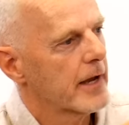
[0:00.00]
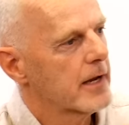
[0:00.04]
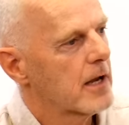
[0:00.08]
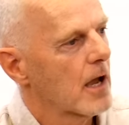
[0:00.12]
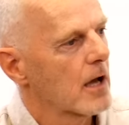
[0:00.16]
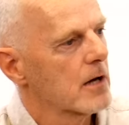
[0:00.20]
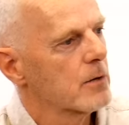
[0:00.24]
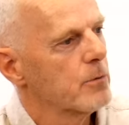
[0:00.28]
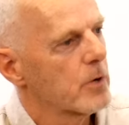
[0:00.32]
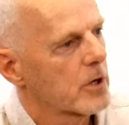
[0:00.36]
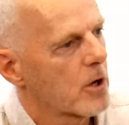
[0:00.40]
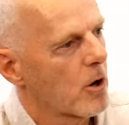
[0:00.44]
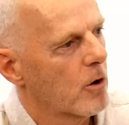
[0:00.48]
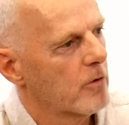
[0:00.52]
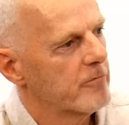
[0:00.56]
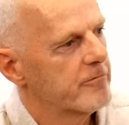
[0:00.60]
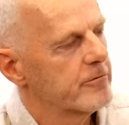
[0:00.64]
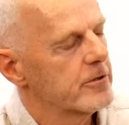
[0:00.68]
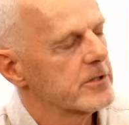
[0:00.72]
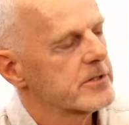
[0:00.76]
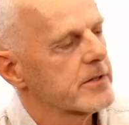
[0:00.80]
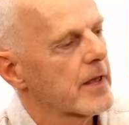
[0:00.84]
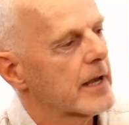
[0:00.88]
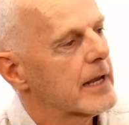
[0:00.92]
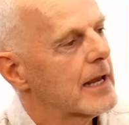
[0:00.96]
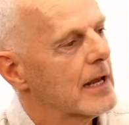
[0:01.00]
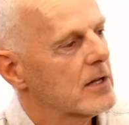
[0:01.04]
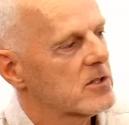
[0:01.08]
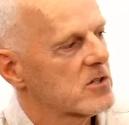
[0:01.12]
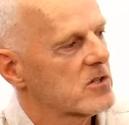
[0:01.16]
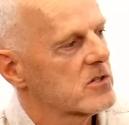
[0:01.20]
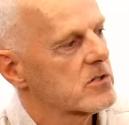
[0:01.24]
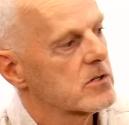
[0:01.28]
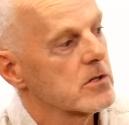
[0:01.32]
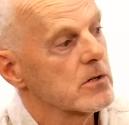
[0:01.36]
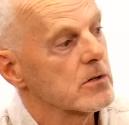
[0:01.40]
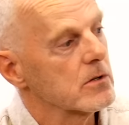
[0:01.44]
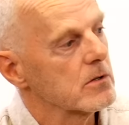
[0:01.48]
go to a conference, they get
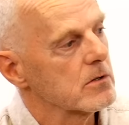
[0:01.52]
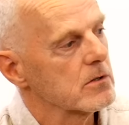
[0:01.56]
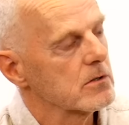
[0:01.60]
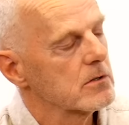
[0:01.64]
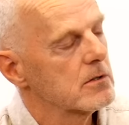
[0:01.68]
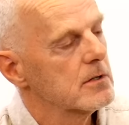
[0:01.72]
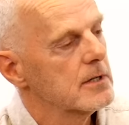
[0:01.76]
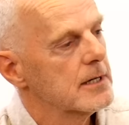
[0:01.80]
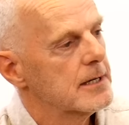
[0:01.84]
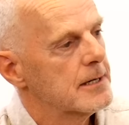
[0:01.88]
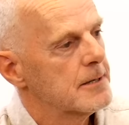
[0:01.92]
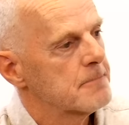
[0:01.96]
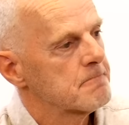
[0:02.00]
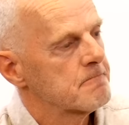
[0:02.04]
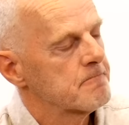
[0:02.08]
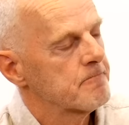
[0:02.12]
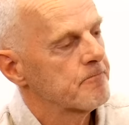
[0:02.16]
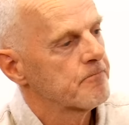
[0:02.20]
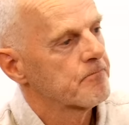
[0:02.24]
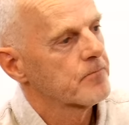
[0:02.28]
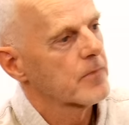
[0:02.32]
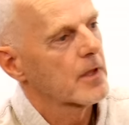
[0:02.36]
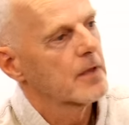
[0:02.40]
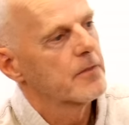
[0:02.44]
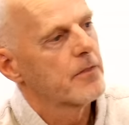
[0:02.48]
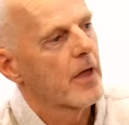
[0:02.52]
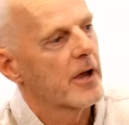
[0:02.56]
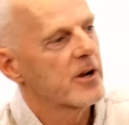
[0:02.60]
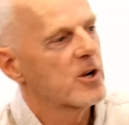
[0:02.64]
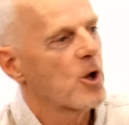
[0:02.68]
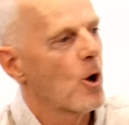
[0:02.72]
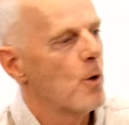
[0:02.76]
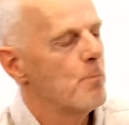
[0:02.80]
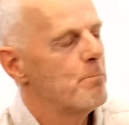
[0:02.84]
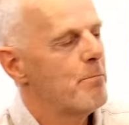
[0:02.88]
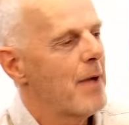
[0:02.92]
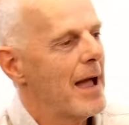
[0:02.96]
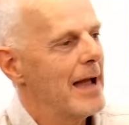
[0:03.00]
stirred, they
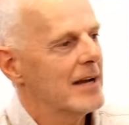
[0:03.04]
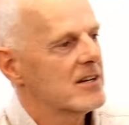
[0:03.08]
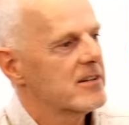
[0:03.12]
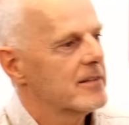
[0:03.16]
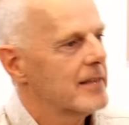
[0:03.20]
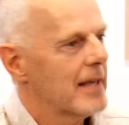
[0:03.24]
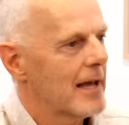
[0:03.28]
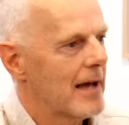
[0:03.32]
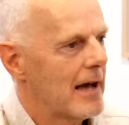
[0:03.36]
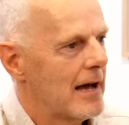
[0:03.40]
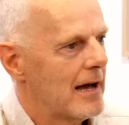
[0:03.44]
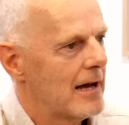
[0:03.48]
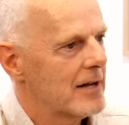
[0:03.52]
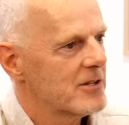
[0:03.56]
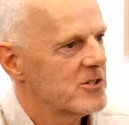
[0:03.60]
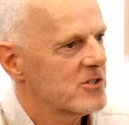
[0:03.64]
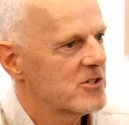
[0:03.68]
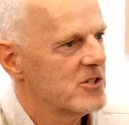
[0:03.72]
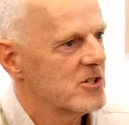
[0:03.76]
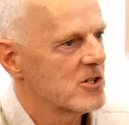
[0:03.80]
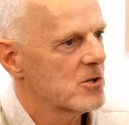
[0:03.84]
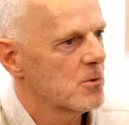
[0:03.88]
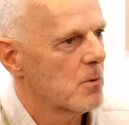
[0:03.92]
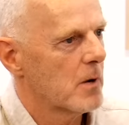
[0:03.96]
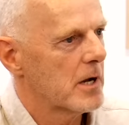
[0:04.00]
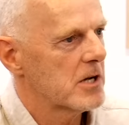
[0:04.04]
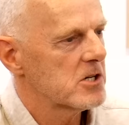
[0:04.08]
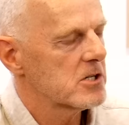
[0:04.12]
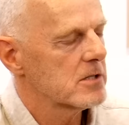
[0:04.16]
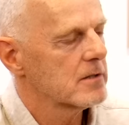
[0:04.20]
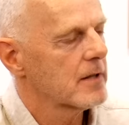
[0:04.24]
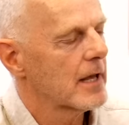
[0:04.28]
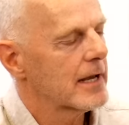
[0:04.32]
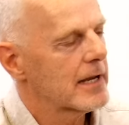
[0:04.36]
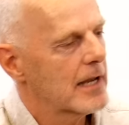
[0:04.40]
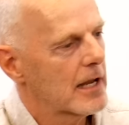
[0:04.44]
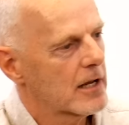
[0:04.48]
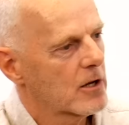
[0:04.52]
go back to their hard situation,
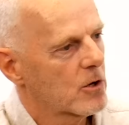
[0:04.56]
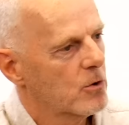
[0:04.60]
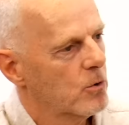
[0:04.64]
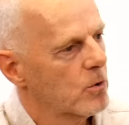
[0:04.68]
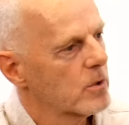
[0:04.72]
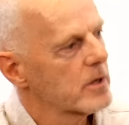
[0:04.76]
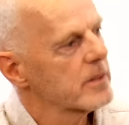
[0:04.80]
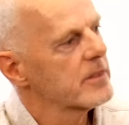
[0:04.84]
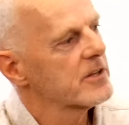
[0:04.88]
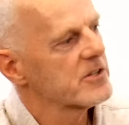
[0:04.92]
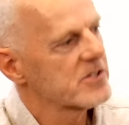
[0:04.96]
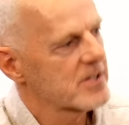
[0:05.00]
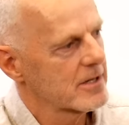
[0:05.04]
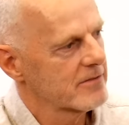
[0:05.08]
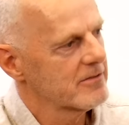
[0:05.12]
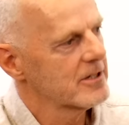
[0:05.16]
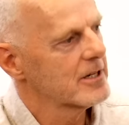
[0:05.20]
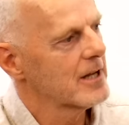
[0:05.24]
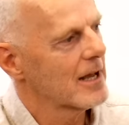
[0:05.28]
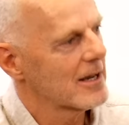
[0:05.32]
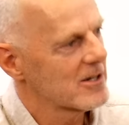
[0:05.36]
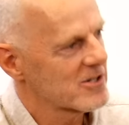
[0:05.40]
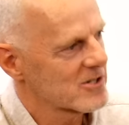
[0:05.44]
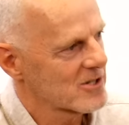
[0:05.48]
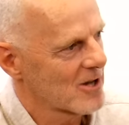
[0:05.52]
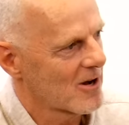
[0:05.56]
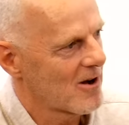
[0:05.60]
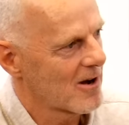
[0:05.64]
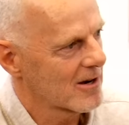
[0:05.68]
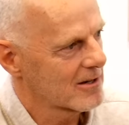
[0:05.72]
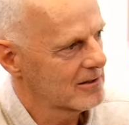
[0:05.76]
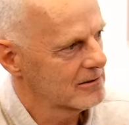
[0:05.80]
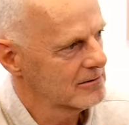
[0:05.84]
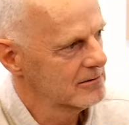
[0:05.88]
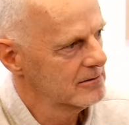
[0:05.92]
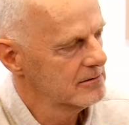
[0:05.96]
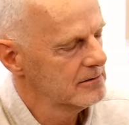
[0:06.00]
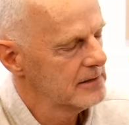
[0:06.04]
they get caught in the seven-day
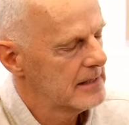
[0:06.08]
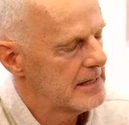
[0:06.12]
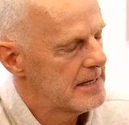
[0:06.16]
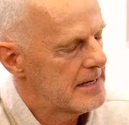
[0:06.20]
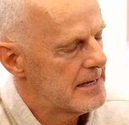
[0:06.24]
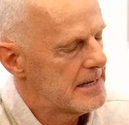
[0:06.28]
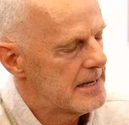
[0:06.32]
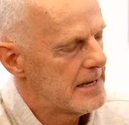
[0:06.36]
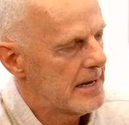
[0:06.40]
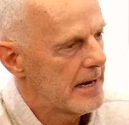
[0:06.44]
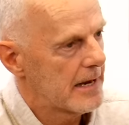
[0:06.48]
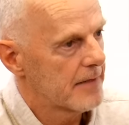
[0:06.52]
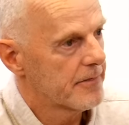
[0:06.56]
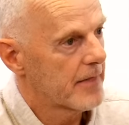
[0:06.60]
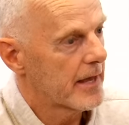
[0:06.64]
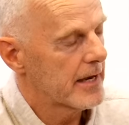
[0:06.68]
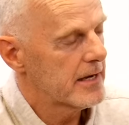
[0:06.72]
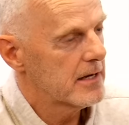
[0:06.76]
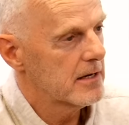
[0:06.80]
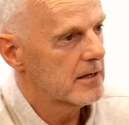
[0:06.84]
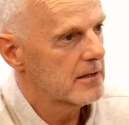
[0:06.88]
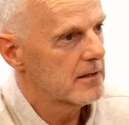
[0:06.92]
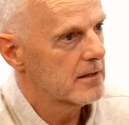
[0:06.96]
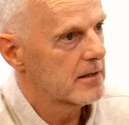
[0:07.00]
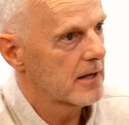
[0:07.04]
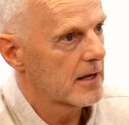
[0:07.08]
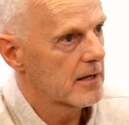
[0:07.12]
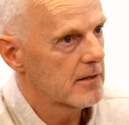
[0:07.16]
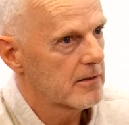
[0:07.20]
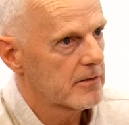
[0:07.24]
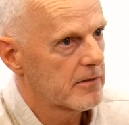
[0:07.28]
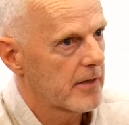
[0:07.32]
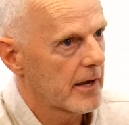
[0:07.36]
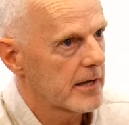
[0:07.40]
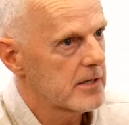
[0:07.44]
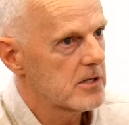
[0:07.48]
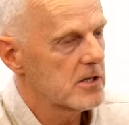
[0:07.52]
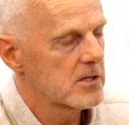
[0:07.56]
cycle, and they, they,
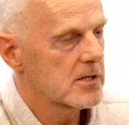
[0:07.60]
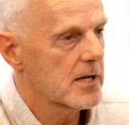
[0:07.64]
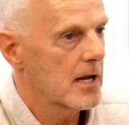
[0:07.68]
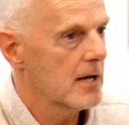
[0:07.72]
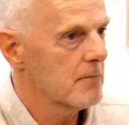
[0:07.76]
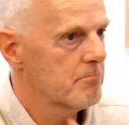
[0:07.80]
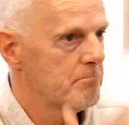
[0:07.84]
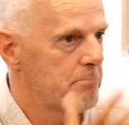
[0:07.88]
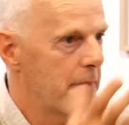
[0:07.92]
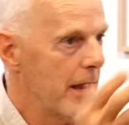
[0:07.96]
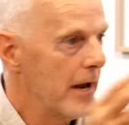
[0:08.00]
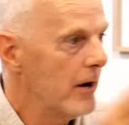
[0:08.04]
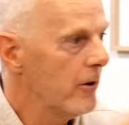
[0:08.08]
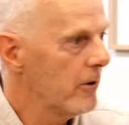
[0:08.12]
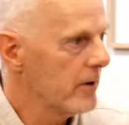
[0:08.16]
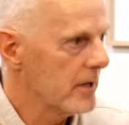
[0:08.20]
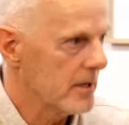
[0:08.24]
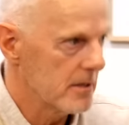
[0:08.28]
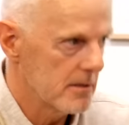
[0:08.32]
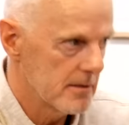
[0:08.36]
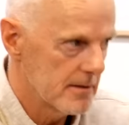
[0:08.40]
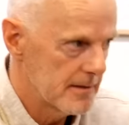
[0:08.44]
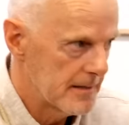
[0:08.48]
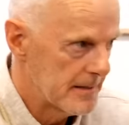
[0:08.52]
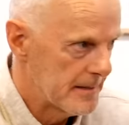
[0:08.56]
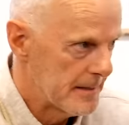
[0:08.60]
they just get buried.